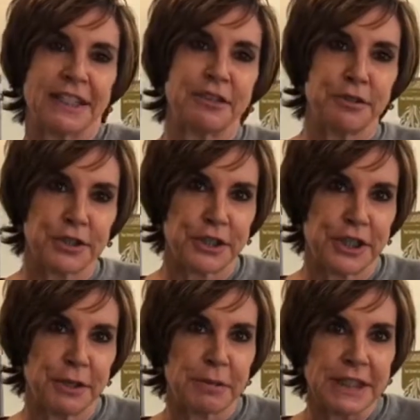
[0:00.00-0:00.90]
next
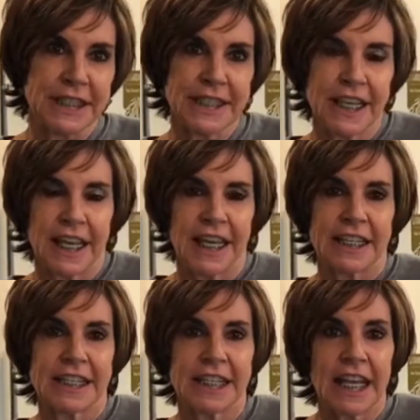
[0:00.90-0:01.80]
Nutrition Nibbles.
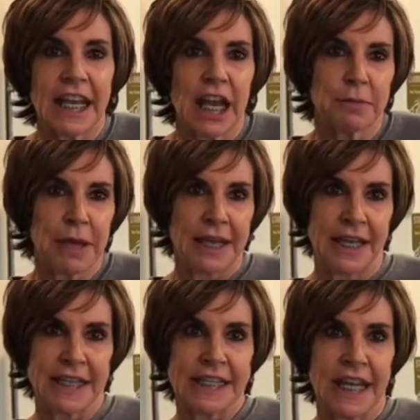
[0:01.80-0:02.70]
And today I'm
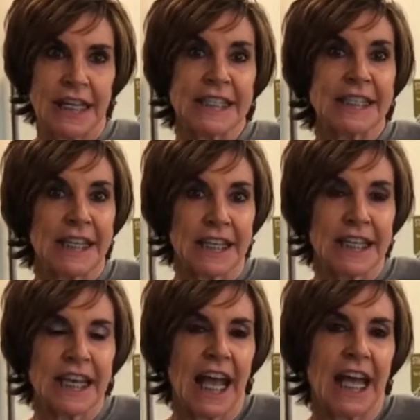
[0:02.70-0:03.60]
at, on
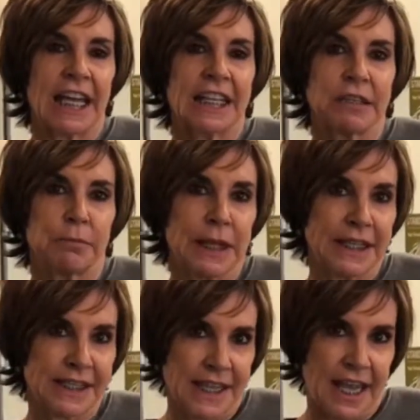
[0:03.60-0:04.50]
site at
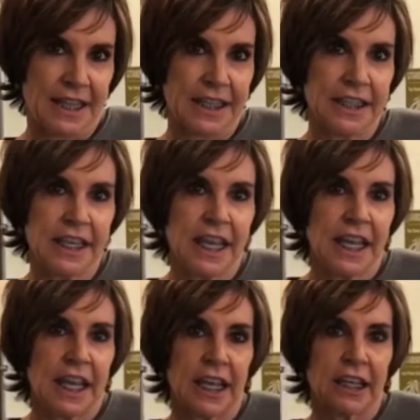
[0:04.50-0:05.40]
Big Salad.
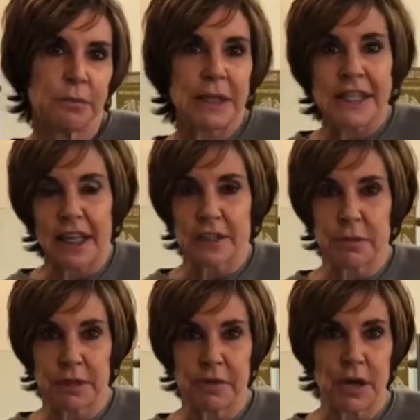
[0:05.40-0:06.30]
And Big Salad's
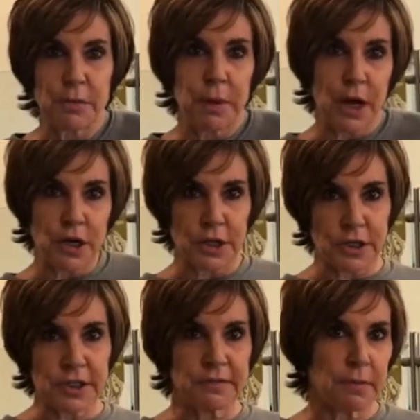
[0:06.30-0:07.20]
one of our
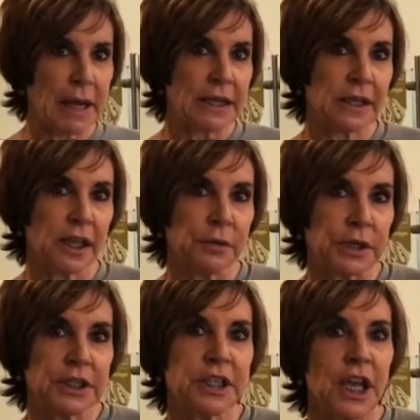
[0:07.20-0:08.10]
partners for body
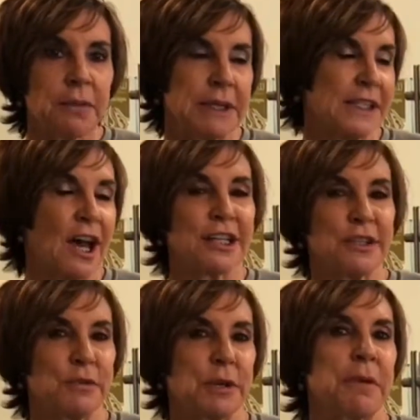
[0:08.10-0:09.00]
language. It's
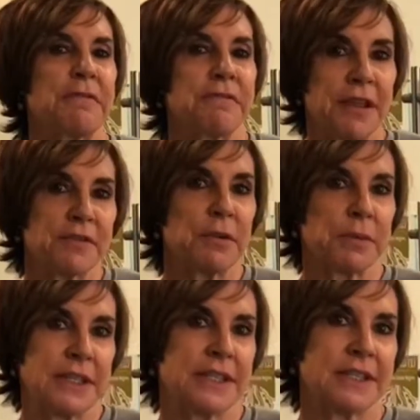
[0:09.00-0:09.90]
also one of my favorite
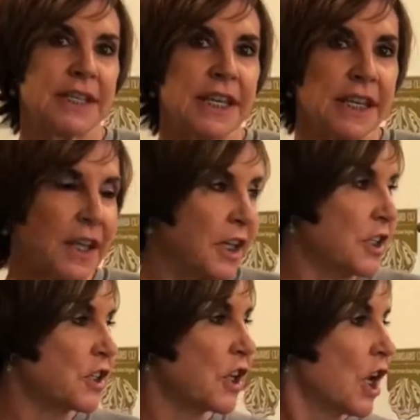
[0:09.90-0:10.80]
places to eat
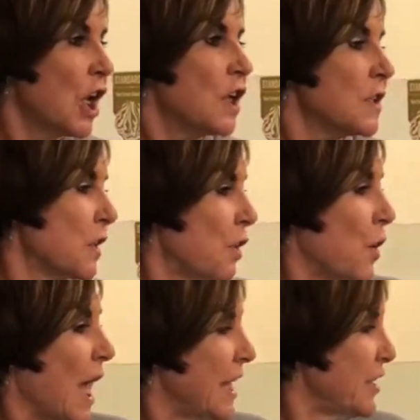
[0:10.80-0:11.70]
lunch.
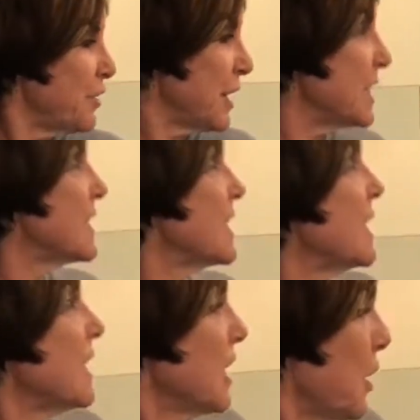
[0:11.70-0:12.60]
So as you can
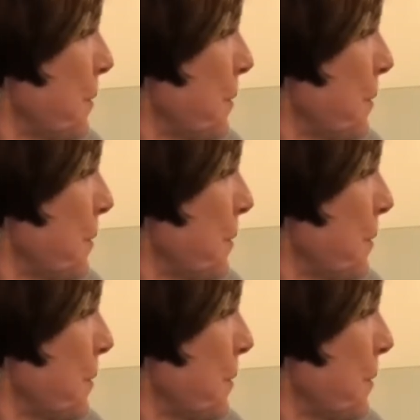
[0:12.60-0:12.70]
see,